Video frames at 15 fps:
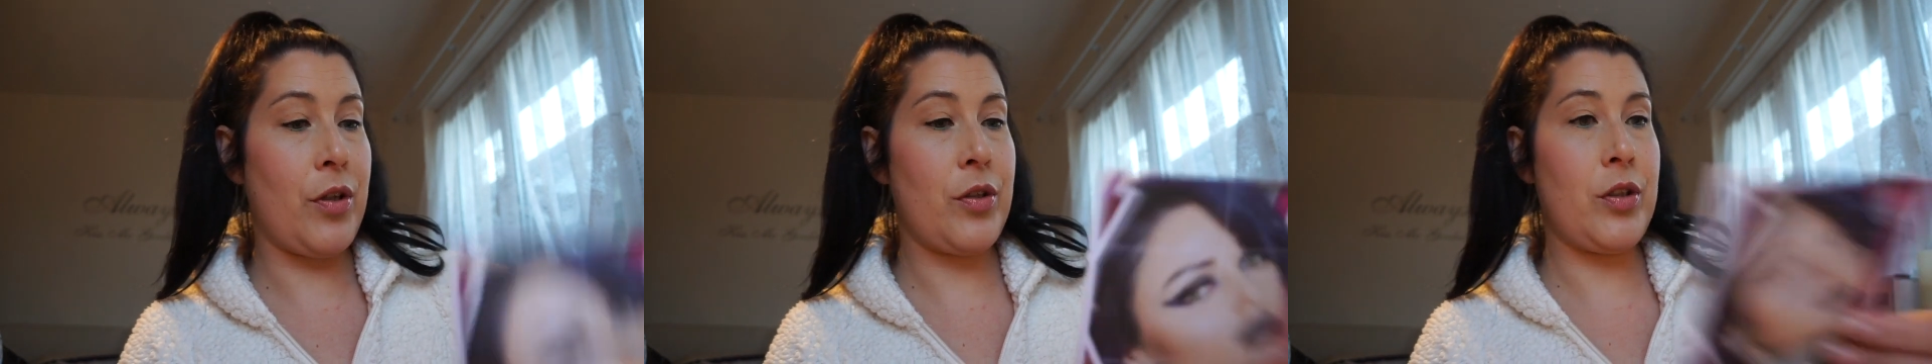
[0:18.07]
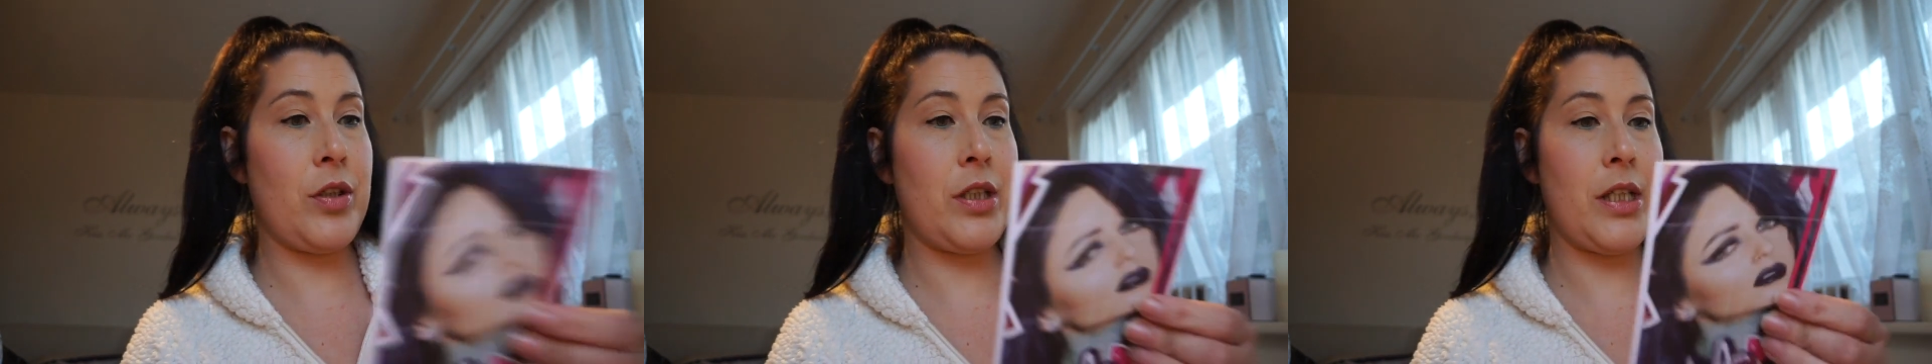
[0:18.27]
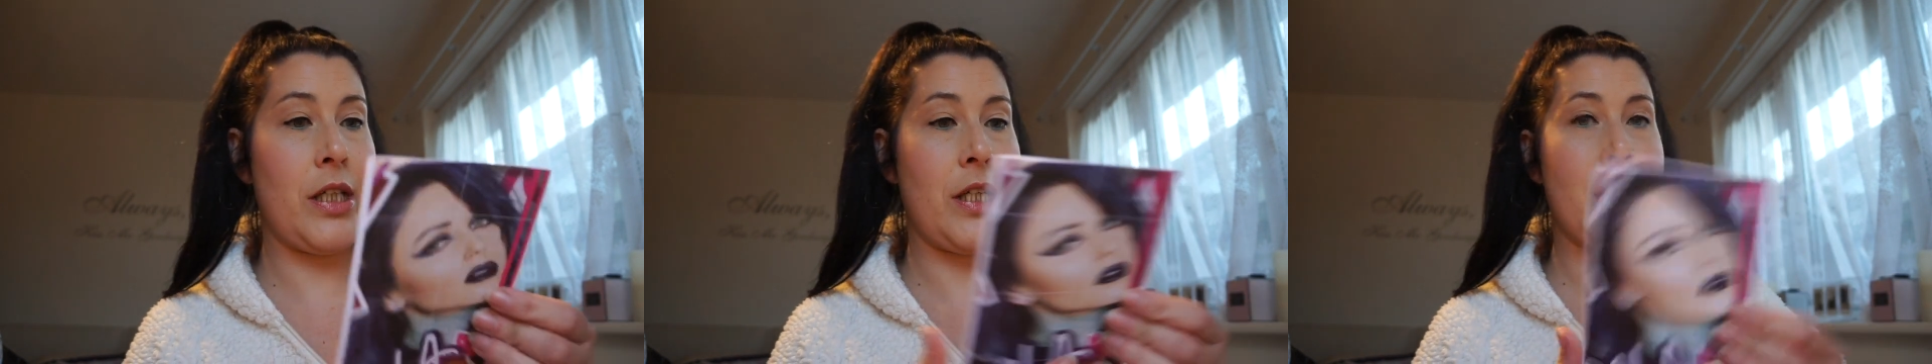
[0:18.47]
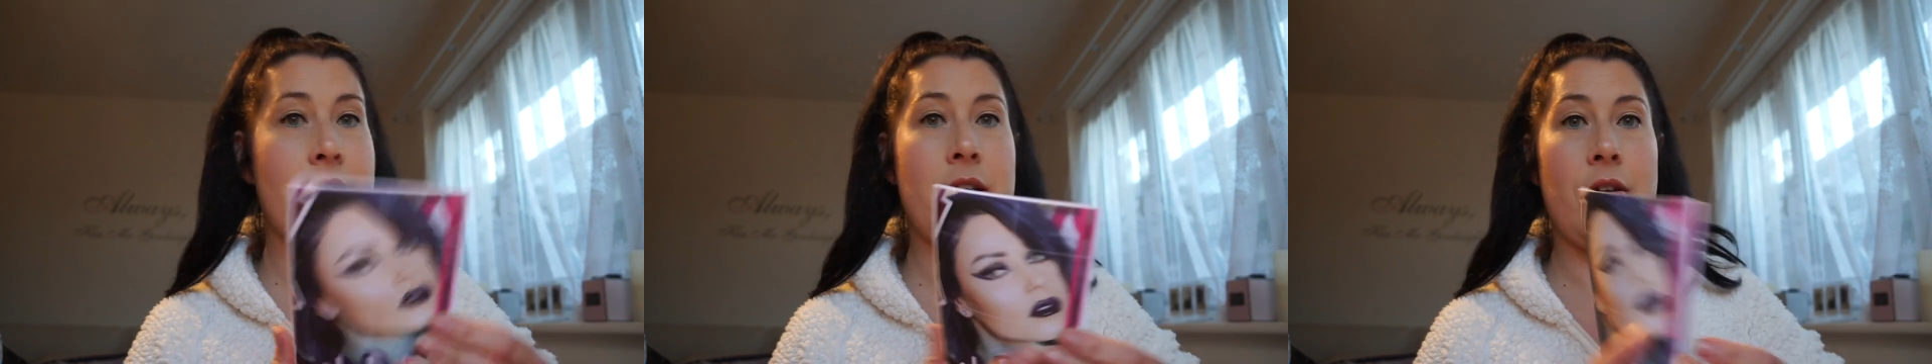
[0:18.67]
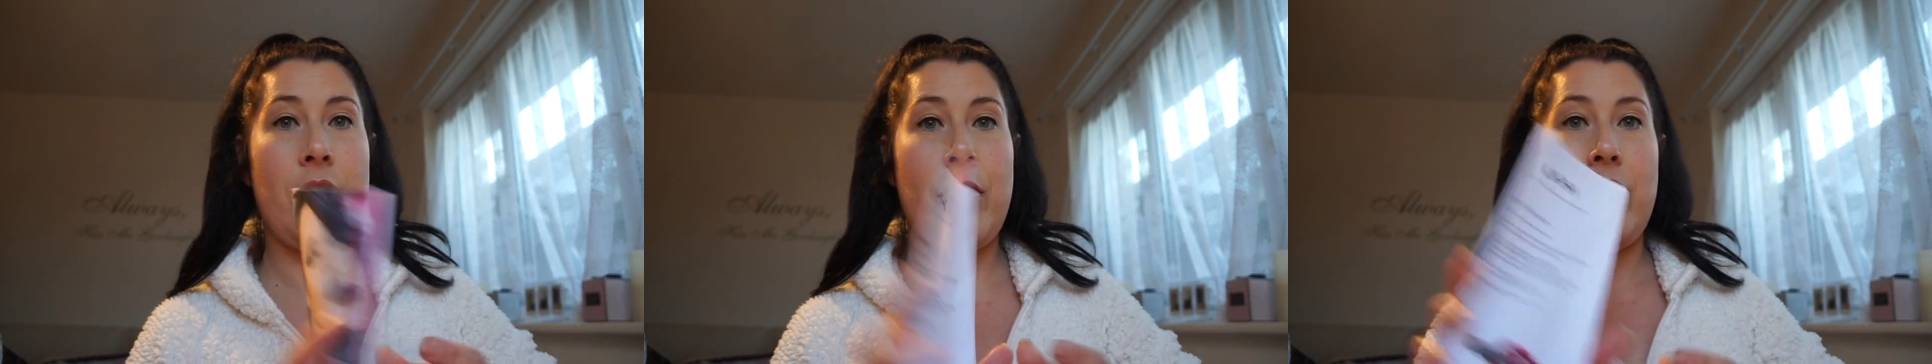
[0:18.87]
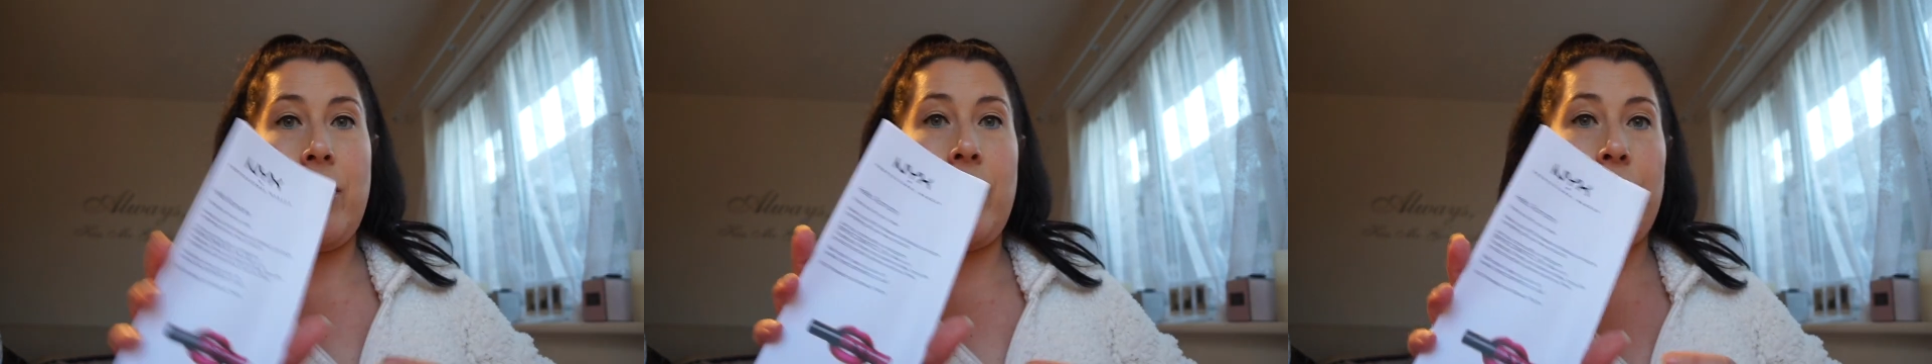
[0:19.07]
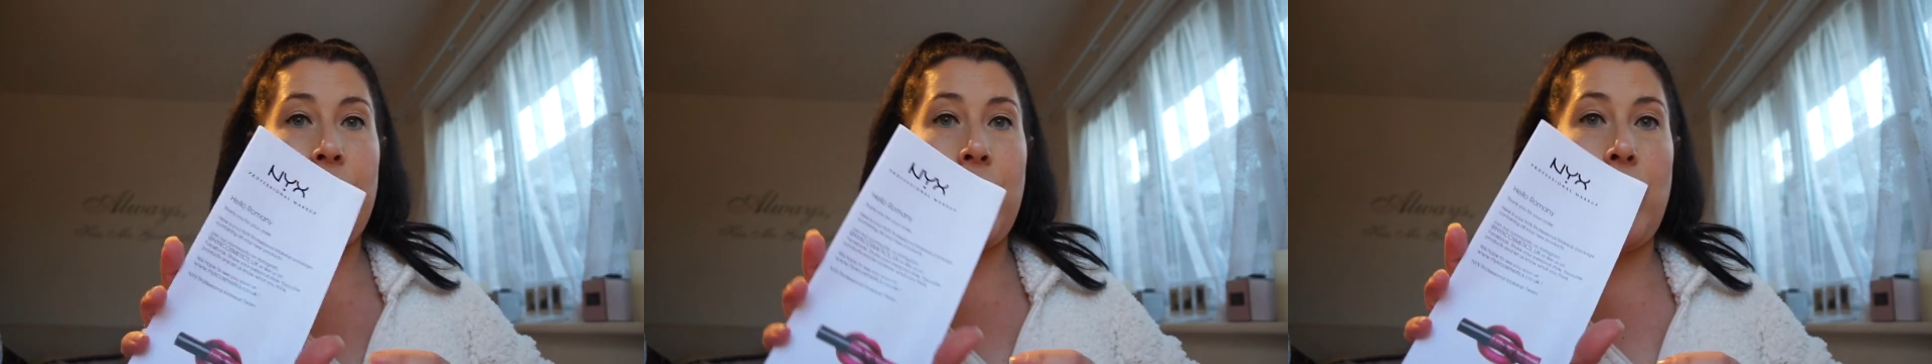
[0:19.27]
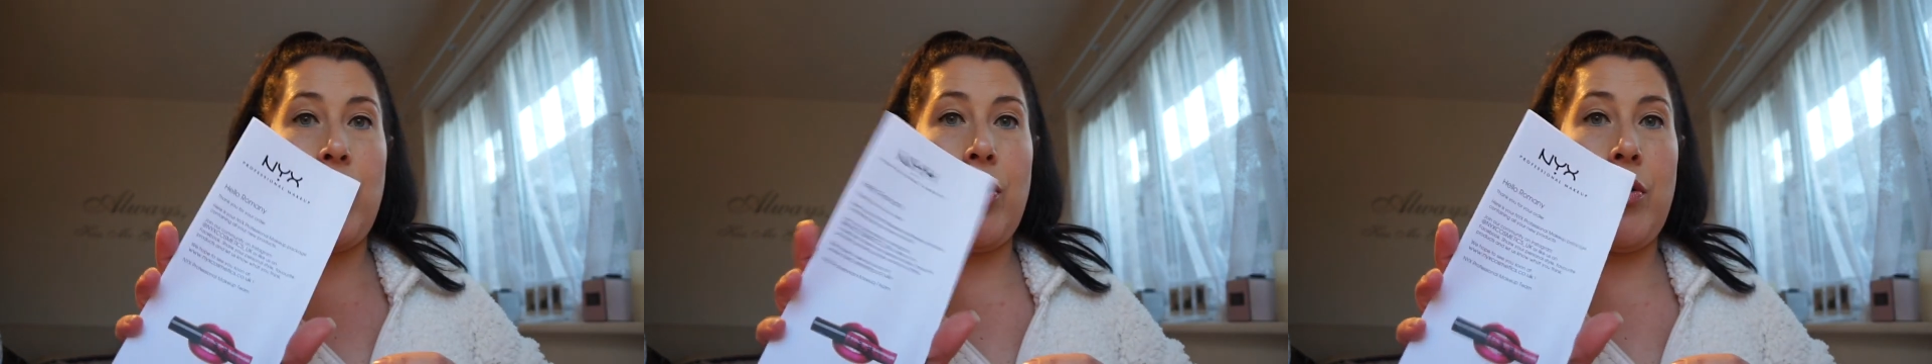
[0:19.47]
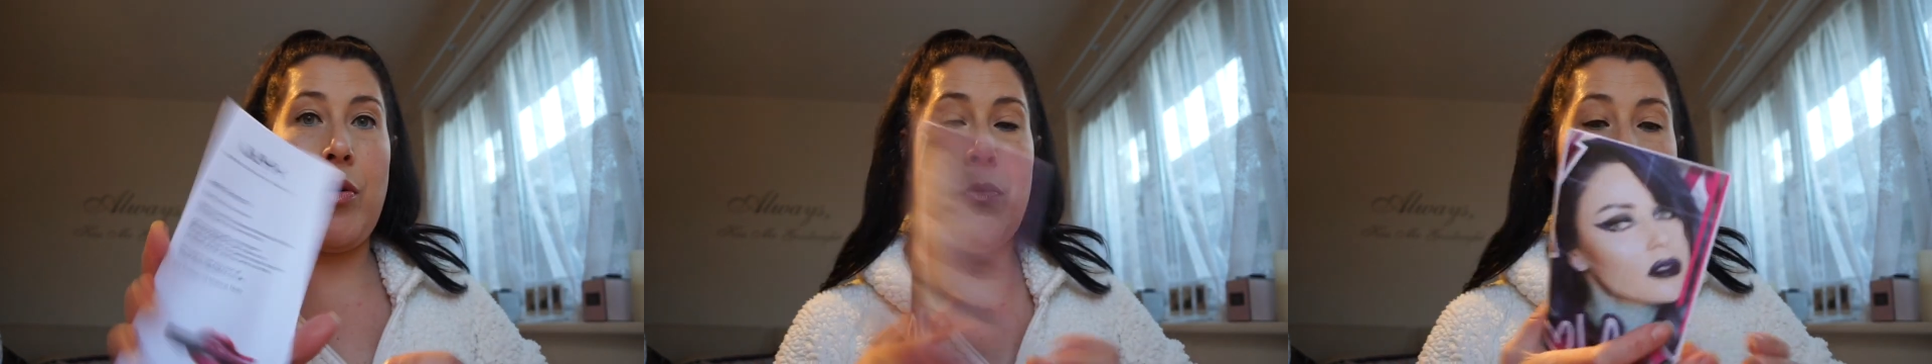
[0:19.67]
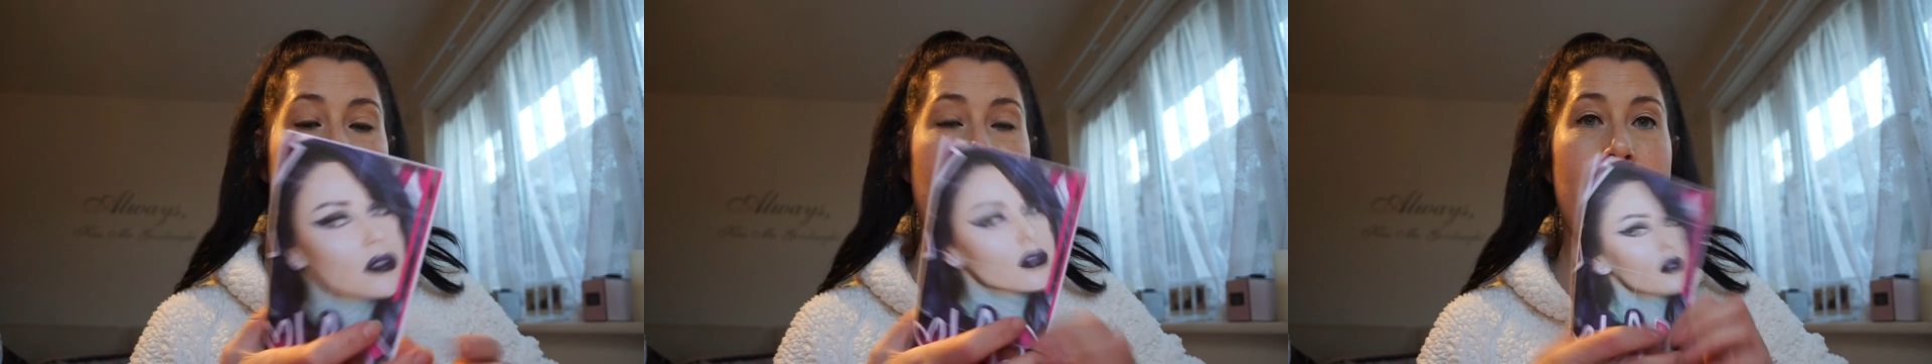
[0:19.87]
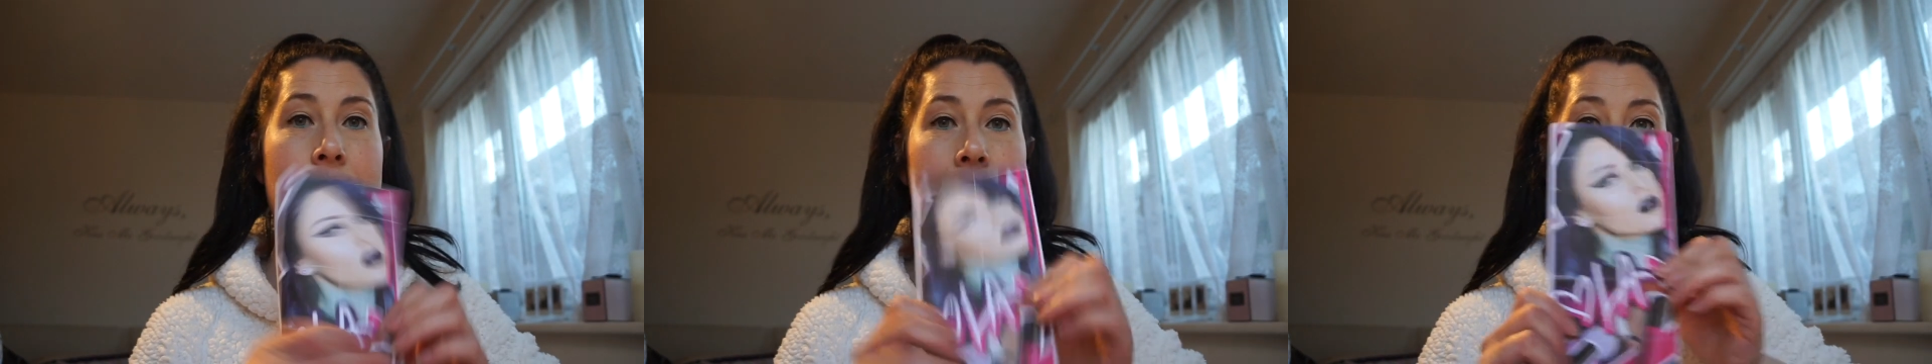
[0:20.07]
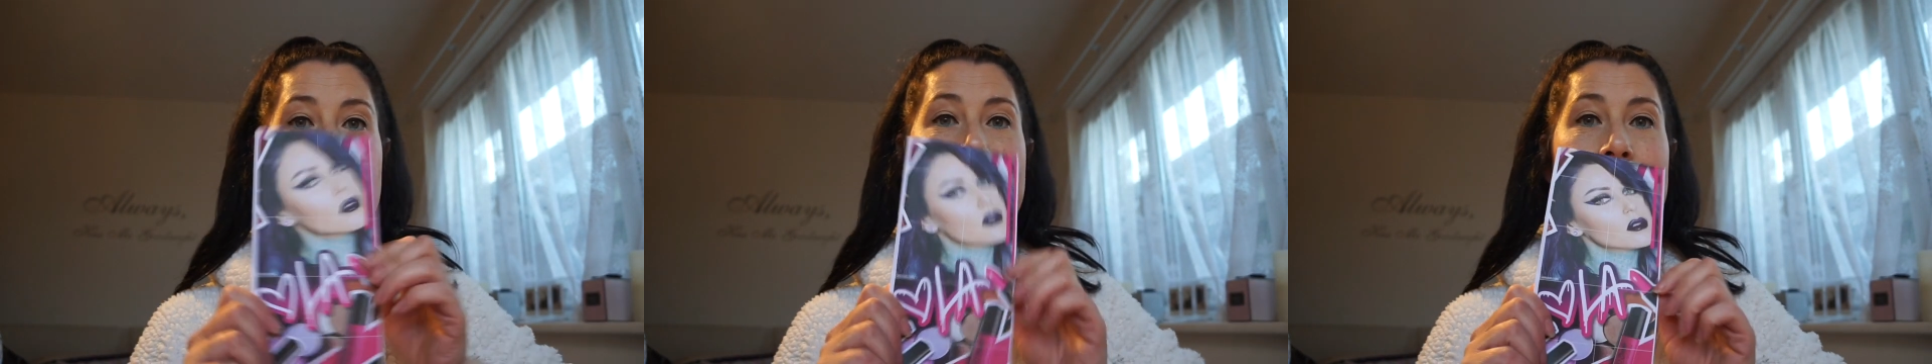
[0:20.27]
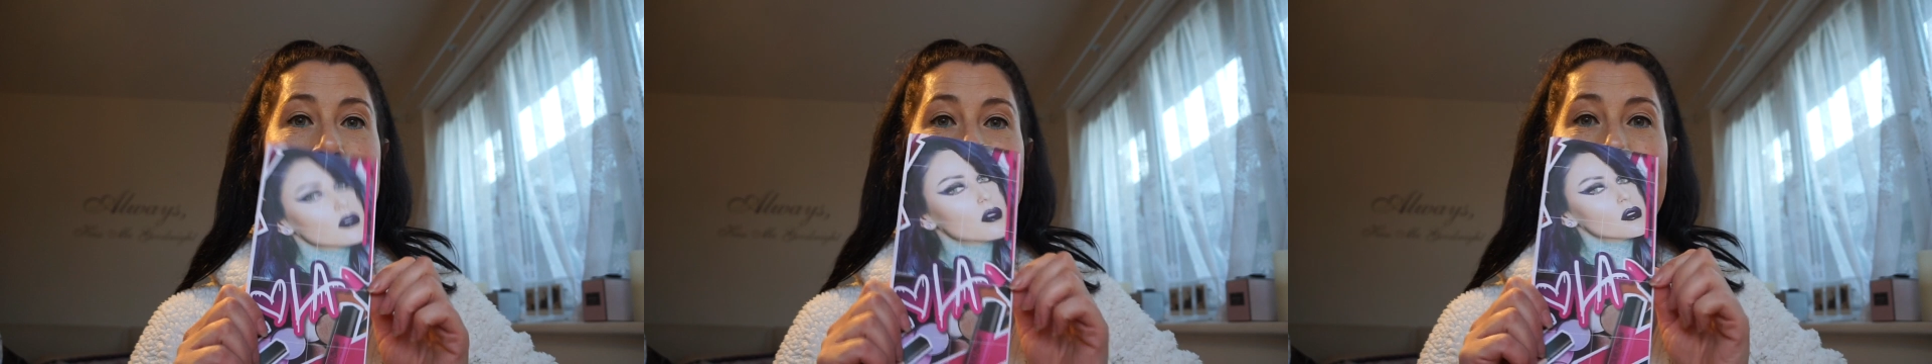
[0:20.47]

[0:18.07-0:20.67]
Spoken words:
goodies from NYX.